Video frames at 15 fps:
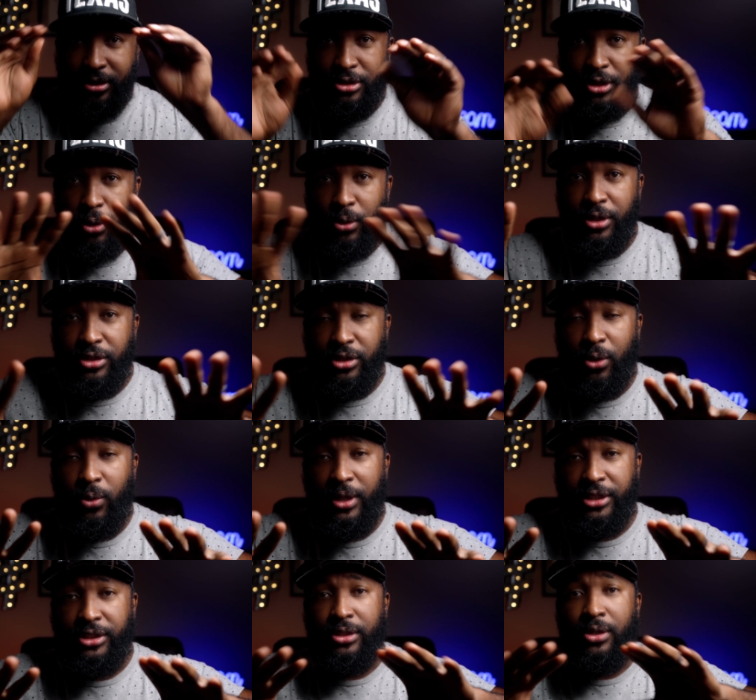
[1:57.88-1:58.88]
so here's the
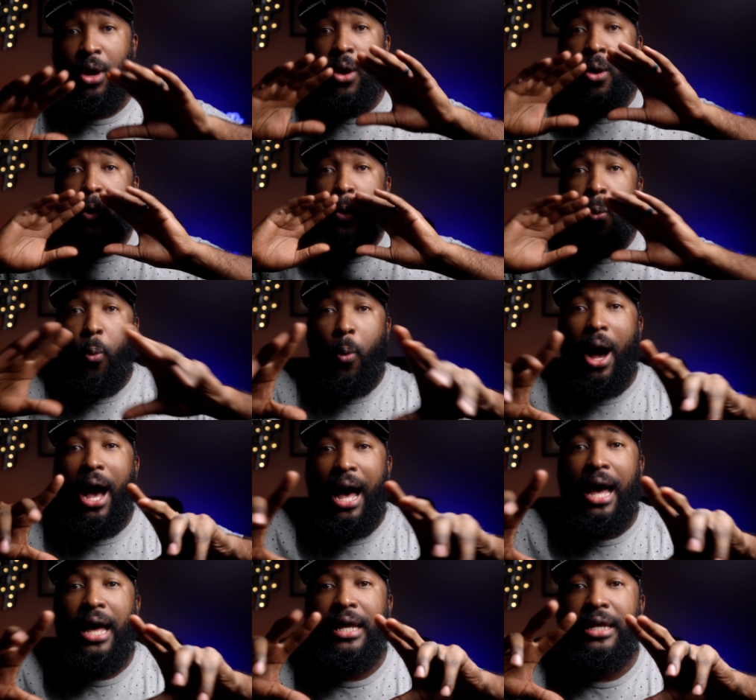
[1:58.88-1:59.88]
question.
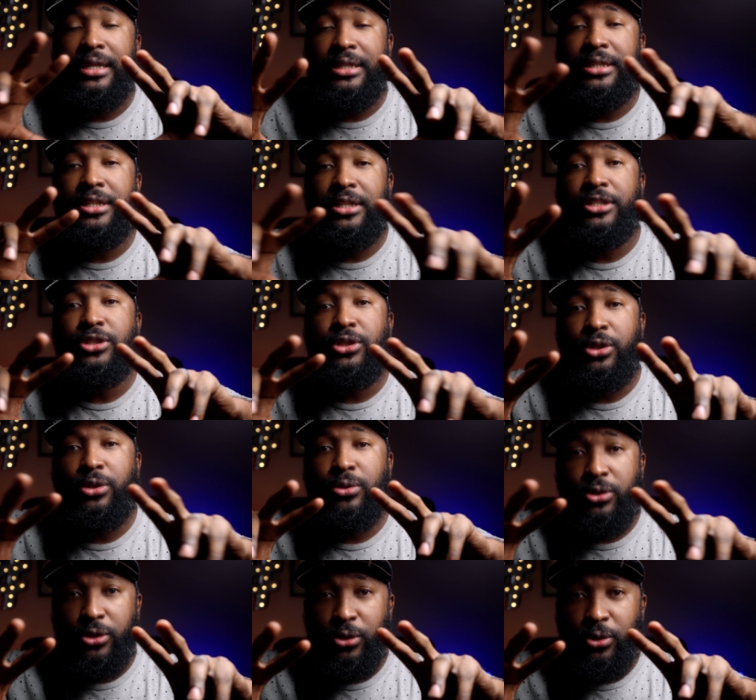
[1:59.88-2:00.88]
Why does
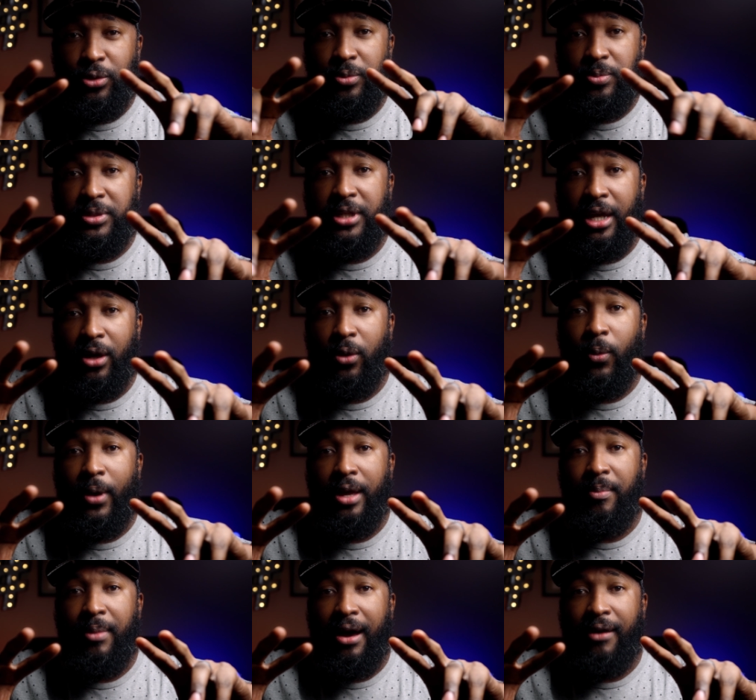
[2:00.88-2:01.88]
YouTube take
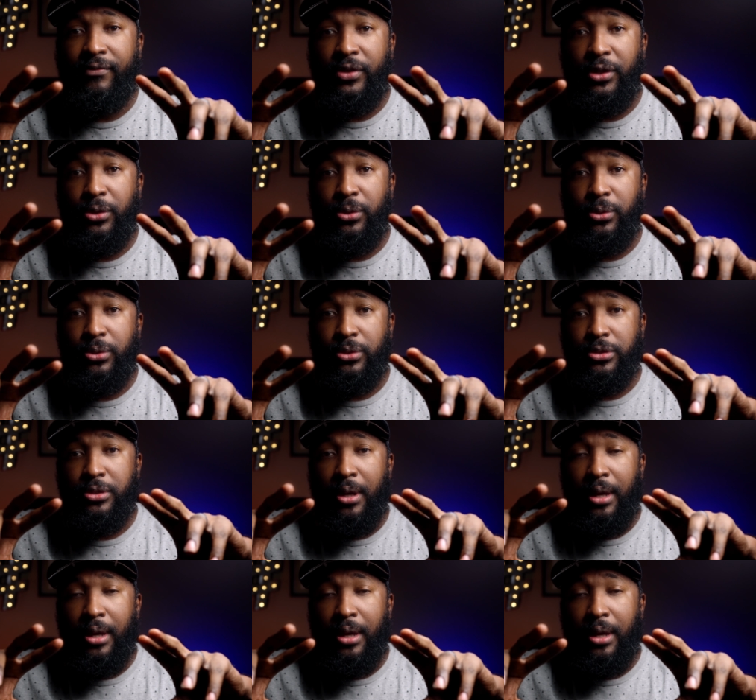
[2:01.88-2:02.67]
away my views?